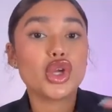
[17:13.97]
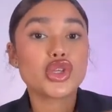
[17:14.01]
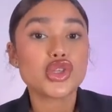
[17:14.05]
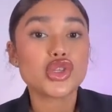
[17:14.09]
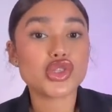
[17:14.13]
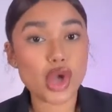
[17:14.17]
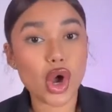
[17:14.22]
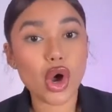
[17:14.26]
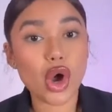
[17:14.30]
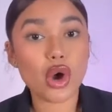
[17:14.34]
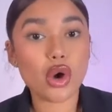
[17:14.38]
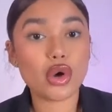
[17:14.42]

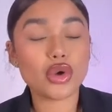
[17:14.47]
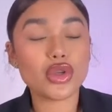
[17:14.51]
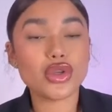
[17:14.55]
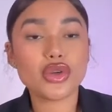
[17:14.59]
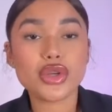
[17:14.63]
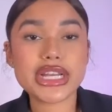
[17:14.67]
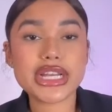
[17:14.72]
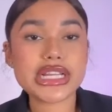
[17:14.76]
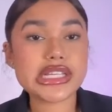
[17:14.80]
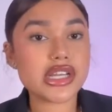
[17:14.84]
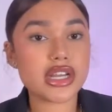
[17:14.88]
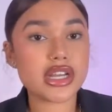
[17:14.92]
So
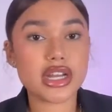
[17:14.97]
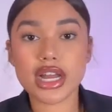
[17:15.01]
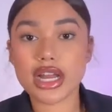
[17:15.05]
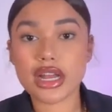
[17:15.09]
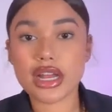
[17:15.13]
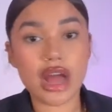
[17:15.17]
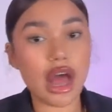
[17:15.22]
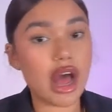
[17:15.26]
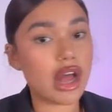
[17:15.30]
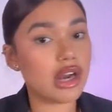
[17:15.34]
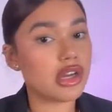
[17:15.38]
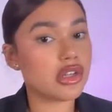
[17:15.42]
you need to
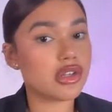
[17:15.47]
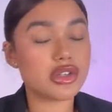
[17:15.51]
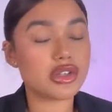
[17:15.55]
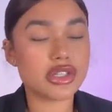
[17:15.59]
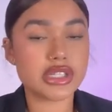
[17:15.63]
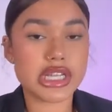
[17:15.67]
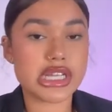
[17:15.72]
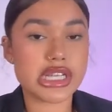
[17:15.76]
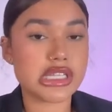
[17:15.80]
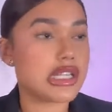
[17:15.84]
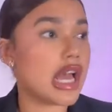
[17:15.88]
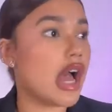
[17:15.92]
cut all of
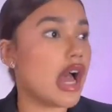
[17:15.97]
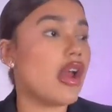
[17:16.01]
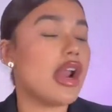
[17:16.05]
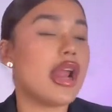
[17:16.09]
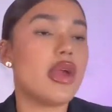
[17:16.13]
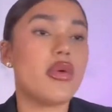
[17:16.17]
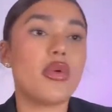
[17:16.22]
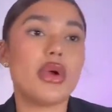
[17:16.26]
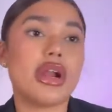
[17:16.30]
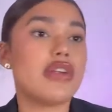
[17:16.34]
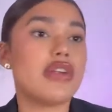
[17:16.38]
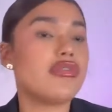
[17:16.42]
those things out.
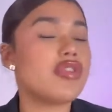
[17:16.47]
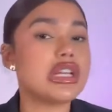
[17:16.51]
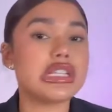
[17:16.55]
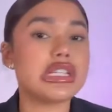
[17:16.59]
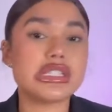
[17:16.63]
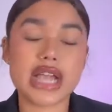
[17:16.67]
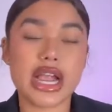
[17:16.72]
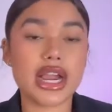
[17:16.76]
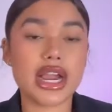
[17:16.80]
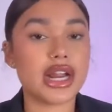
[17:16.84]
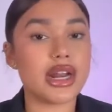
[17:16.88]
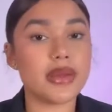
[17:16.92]
Like, whatever
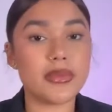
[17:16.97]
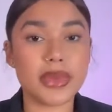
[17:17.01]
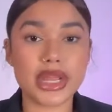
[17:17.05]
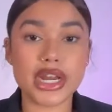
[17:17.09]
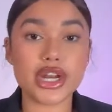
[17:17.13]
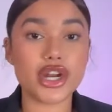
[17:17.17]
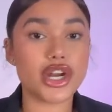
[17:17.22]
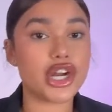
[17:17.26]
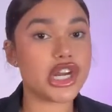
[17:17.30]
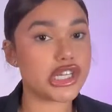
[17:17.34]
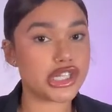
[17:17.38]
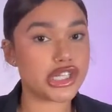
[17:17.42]
is not going to
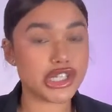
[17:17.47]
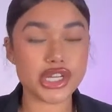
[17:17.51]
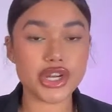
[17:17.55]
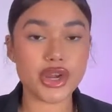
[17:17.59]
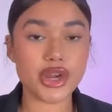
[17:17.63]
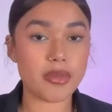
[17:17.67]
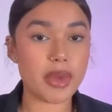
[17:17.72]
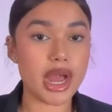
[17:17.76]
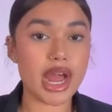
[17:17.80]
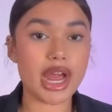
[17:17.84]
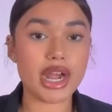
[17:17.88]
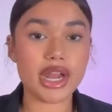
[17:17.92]
be nourishing
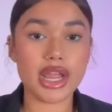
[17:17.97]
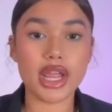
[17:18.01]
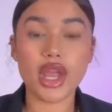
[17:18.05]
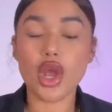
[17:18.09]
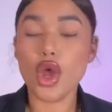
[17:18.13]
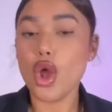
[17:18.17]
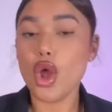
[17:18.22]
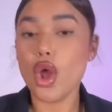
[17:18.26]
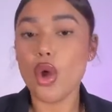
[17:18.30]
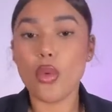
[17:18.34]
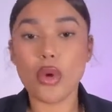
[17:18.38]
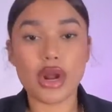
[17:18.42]
your
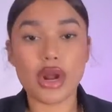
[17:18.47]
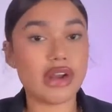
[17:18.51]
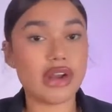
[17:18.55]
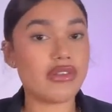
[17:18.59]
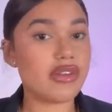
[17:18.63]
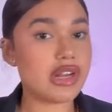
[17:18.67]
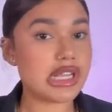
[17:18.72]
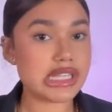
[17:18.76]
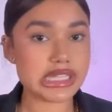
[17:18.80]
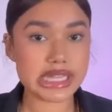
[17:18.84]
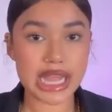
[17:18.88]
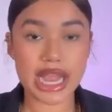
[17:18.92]
body,
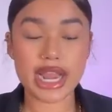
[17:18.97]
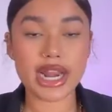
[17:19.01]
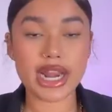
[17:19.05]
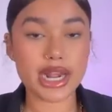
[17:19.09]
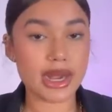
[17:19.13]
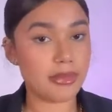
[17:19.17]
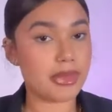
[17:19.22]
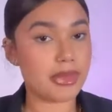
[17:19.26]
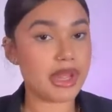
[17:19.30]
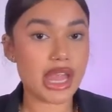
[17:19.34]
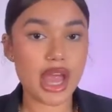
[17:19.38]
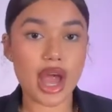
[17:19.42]
whatever is not
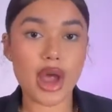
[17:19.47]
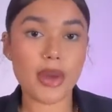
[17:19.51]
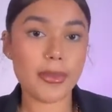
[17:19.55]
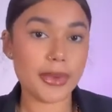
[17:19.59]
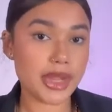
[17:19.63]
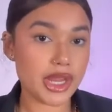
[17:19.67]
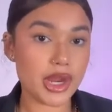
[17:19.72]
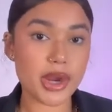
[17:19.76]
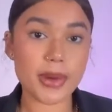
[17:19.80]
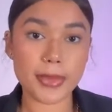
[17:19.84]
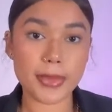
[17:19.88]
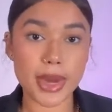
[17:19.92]
going to be
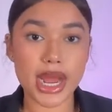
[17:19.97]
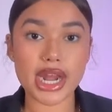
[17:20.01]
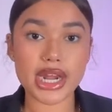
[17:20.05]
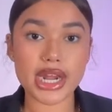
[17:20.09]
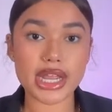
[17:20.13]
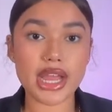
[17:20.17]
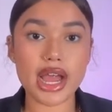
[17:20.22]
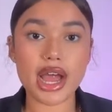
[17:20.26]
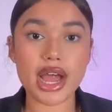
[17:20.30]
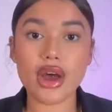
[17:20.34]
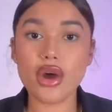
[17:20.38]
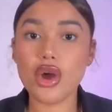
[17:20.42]
helping your
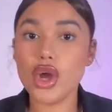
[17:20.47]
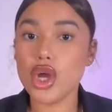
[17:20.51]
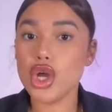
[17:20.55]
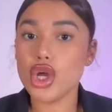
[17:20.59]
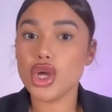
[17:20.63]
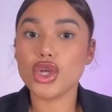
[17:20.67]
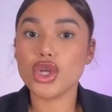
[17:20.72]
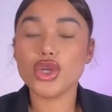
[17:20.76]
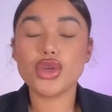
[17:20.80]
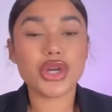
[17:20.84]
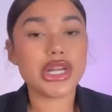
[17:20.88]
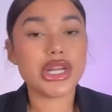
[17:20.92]
body out,
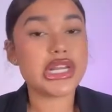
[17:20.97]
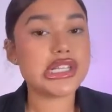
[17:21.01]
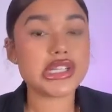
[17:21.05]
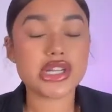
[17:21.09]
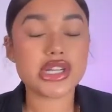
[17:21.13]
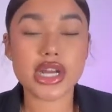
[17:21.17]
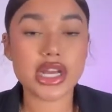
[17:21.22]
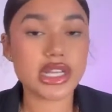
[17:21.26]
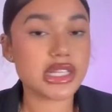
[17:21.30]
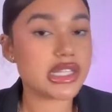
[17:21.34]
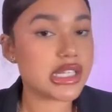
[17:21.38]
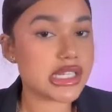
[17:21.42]
you need
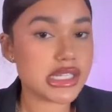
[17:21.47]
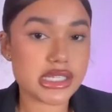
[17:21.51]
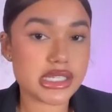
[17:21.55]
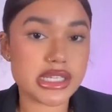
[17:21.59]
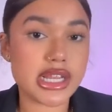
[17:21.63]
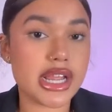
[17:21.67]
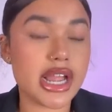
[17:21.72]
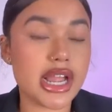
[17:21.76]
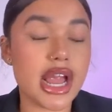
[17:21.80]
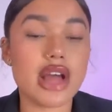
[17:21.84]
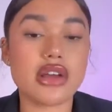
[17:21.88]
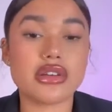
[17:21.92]
to cut these
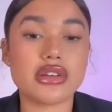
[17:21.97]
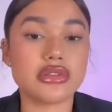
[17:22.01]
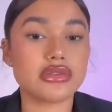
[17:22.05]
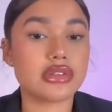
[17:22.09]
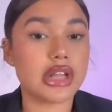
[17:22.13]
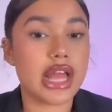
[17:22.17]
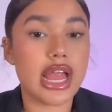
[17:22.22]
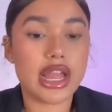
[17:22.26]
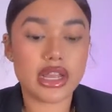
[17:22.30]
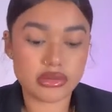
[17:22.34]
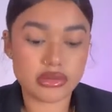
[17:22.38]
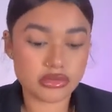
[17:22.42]
things out.
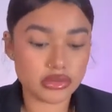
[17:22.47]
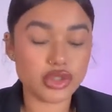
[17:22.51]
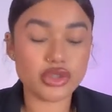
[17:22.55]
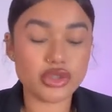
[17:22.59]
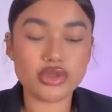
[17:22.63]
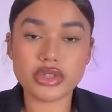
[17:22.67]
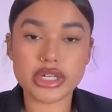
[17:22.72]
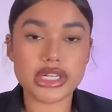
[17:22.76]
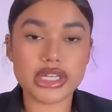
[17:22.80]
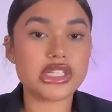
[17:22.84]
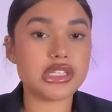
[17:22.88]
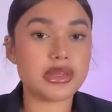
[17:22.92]
Like,
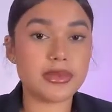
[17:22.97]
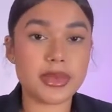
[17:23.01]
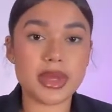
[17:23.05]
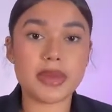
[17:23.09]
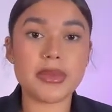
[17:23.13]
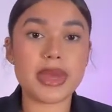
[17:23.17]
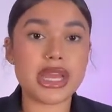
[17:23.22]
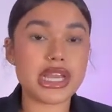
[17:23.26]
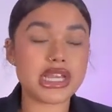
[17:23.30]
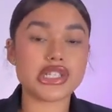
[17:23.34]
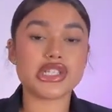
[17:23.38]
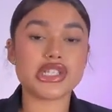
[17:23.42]
you need to
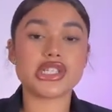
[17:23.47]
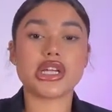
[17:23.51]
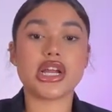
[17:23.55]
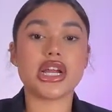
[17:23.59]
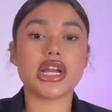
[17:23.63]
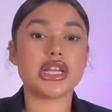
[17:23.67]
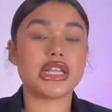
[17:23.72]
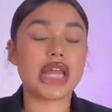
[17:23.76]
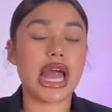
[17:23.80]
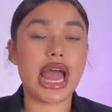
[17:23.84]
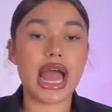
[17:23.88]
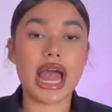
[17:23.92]
be making
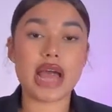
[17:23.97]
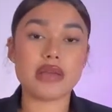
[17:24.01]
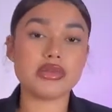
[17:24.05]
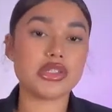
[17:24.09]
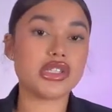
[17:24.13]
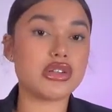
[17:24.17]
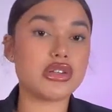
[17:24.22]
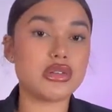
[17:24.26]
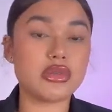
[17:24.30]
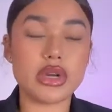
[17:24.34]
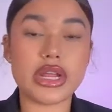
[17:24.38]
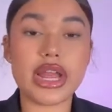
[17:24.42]
sure that
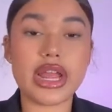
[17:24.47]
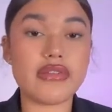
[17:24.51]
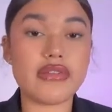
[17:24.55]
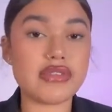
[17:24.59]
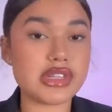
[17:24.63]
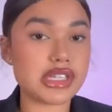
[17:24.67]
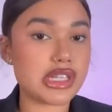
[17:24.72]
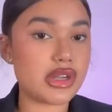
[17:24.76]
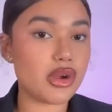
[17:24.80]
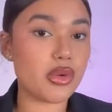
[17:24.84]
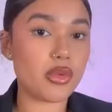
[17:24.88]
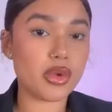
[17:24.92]
absolutely
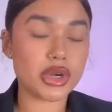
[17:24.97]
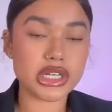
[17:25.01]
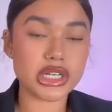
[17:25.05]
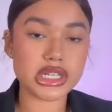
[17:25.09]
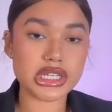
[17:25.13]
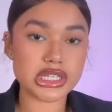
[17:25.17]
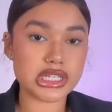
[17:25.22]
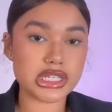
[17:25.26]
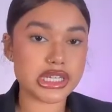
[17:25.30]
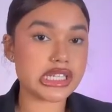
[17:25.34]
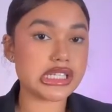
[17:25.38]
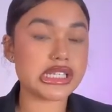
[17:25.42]
every single one of
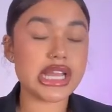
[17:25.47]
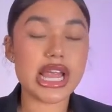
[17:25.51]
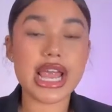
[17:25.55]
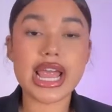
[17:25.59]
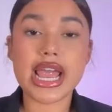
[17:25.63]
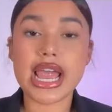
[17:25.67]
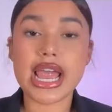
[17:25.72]
these things